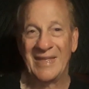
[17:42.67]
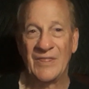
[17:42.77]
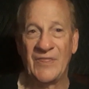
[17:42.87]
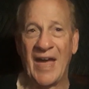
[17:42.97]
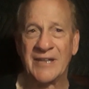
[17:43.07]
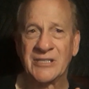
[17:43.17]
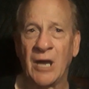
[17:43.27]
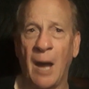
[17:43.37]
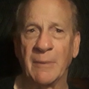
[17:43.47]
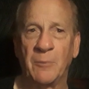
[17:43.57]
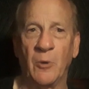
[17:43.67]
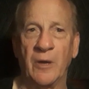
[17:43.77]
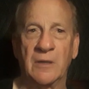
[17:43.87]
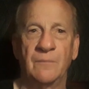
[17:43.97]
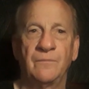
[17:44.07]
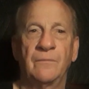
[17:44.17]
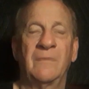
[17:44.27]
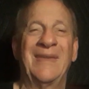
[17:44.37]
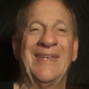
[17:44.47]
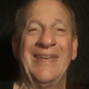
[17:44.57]
That's Common Point.
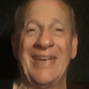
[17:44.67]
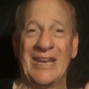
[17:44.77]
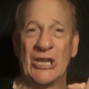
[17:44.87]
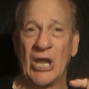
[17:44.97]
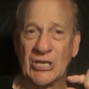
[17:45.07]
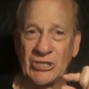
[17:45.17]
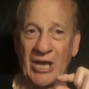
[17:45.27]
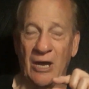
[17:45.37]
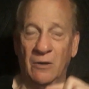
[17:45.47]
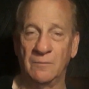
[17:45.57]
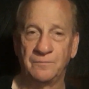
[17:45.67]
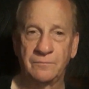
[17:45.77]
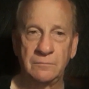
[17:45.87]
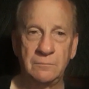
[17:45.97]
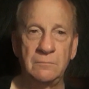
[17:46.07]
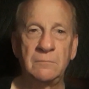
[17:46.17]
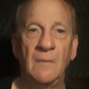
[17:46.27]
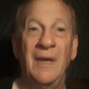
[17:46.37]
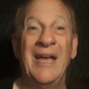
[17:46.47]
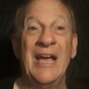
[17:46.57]
In a nutshell,
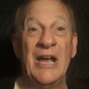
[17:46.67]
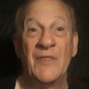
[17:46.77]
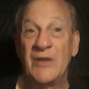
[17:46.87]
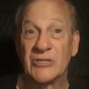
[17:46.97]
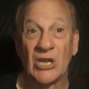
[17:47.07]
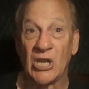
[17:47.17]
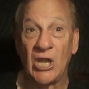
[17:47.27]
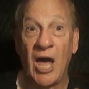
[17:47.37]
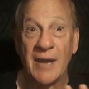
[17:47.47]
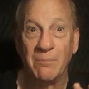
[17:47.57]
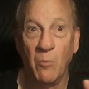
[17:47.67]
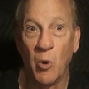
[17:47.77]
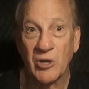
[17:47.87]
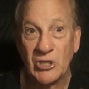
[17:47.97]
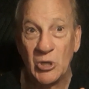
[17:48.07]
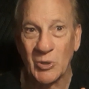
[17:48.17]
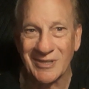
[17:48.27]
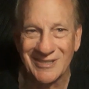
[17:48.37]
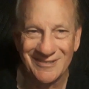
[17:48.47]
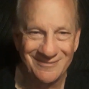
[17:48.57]
there's a lot more to
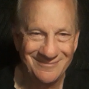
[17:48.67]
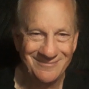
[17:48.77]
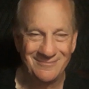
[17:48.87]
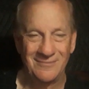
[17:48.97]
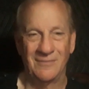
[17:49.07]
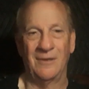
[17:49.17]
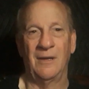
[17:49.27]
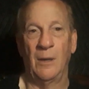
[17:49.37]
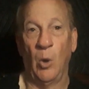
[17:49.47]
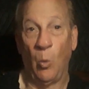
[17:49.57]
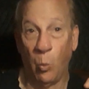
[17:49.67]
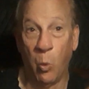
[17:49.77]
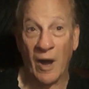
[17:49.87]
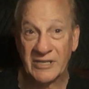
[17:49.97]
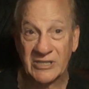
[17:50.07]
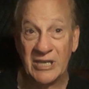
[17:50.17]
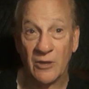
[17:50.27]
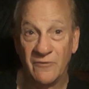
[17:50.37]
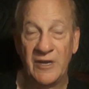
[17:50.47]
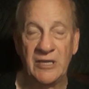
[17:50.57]
it. Watch the
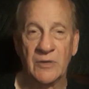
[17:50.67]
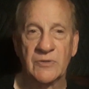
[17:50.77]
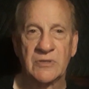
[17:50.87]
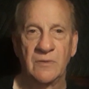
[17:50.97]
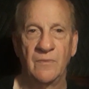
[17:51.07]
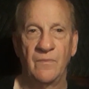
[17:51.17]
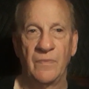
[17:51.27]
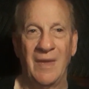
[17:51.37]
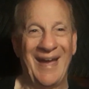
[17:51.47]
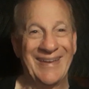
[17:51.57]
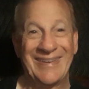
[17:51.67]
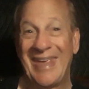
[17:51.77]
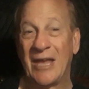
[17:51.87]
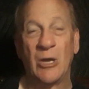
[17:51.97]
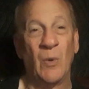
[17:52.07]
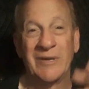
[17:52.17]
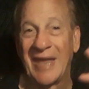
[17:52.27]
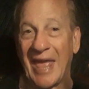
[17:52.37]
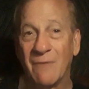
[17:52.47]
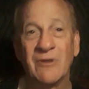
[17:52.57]
other videos. I can't go into
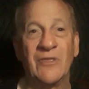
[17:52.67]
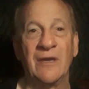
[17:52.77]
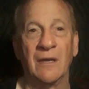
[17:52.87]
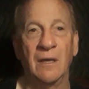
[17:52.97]
everything.